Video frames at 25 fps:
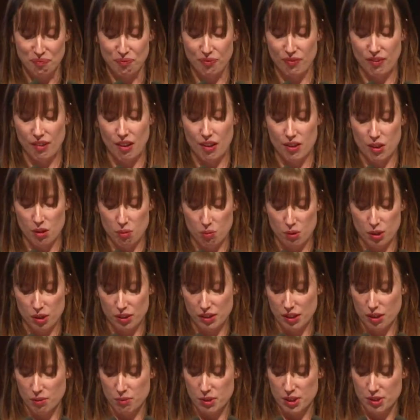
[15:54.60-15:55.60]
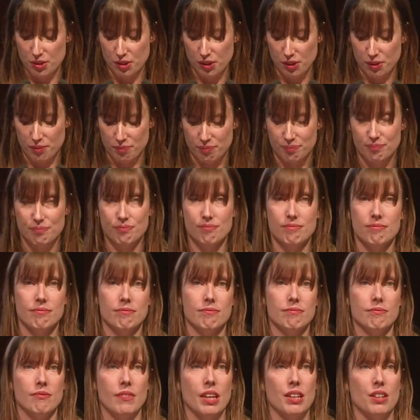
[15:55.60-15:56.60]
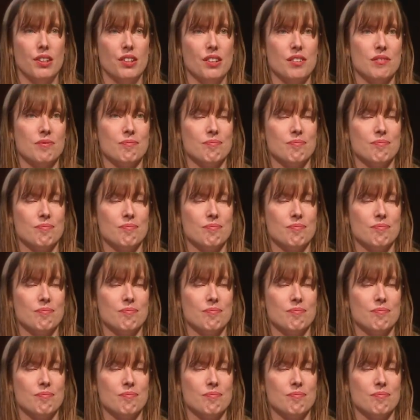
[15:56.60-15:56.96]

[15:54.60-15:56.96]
and the work that we do. Thank you.